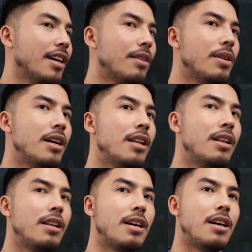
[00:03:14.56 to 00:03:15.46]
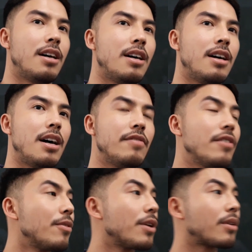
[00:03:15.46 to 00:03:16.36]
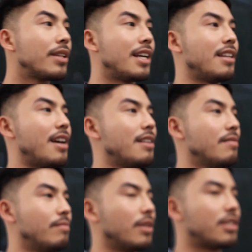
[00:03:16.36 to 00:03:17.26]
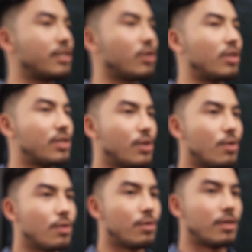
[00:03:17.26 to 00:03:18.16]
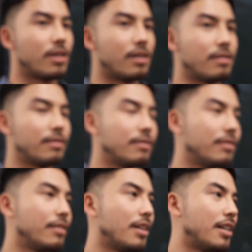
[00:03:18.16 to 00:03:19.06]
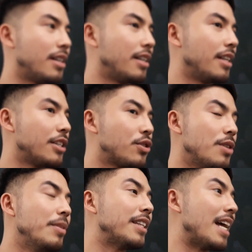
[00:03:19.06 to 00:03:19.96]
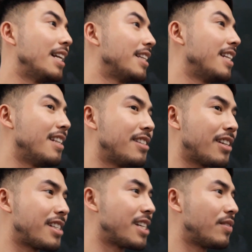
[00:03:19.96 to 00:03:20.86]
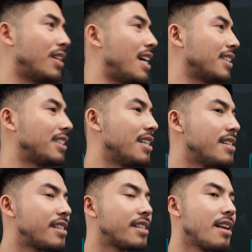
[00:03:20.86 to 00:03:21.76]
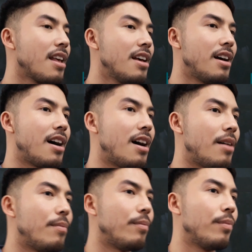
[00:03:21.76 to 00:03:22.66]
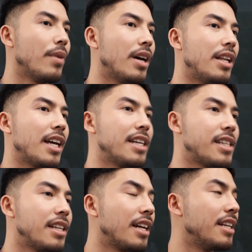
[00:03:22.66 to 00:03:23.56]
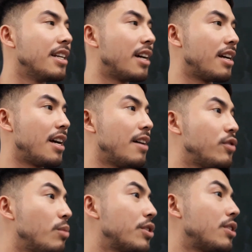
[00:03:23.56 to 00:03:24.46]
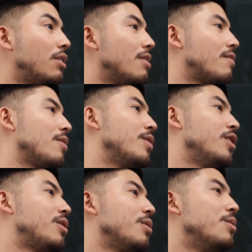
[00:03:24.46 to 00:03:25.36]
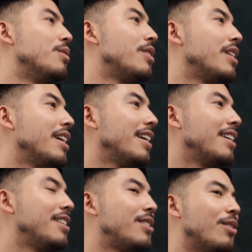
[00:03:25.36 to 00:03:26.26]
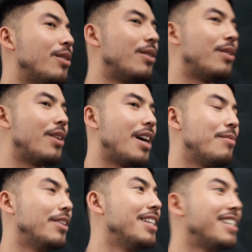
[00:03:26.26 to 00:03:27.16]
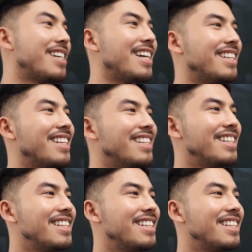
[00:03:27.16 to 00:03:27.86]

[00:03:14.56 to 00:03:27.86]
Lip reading: Well, I've never worked with Adan, but she's also an extremely talented and successful actress. Like I said kanina, I have so much to learn from these two. So, I'm really excited.